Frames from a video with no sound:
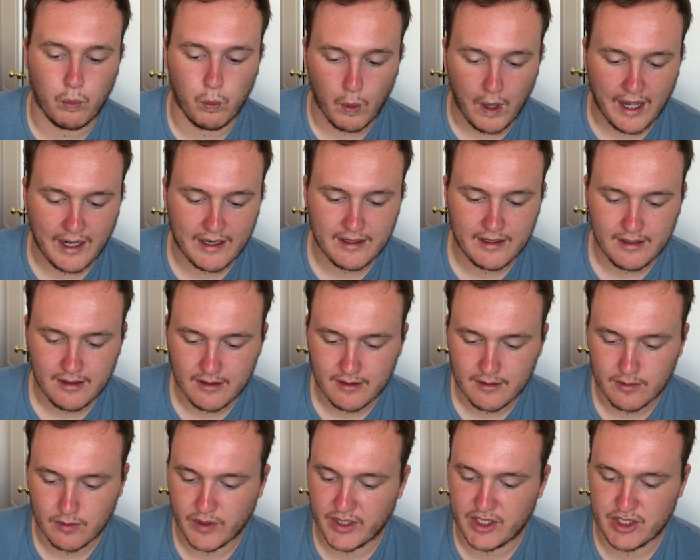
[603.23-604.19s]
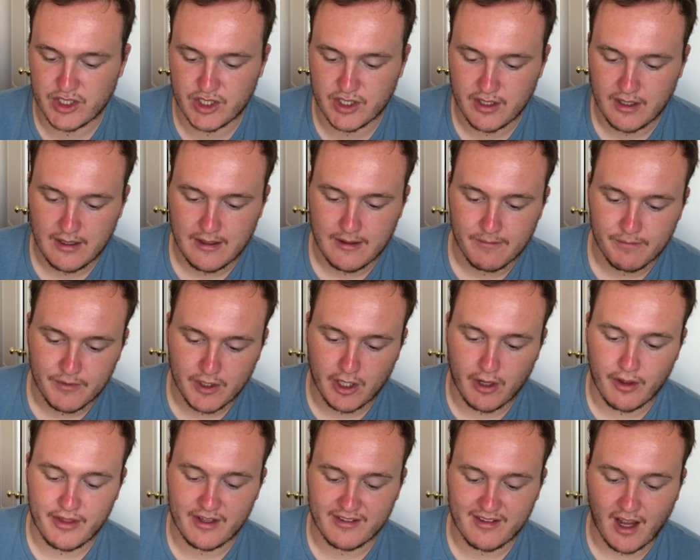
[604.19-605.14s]
One, which, you
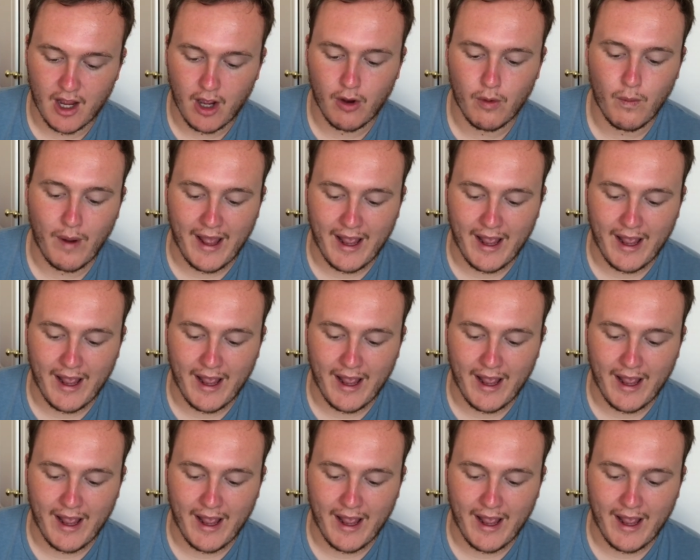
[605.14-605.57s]
know, there's a whole